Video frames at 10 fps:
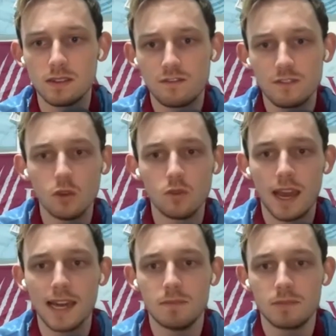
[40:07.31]
few
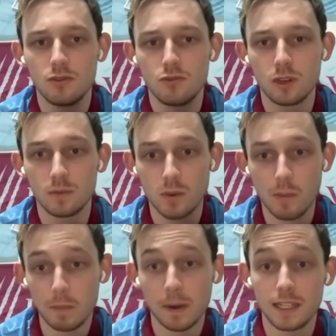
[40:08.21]
games in the run up to
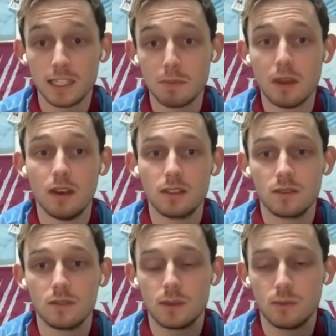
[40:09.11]
when we play Spurs, and
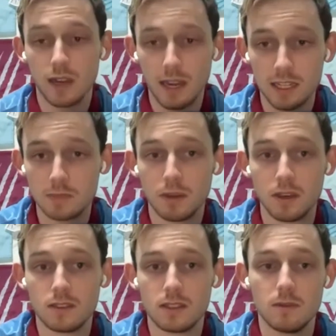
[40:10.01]
obviously we're ahead of
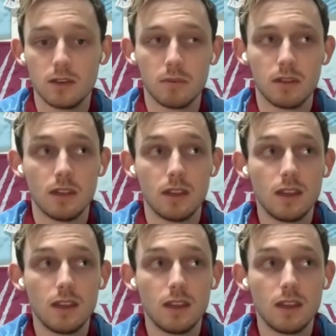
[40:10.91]
Spurs at the moment.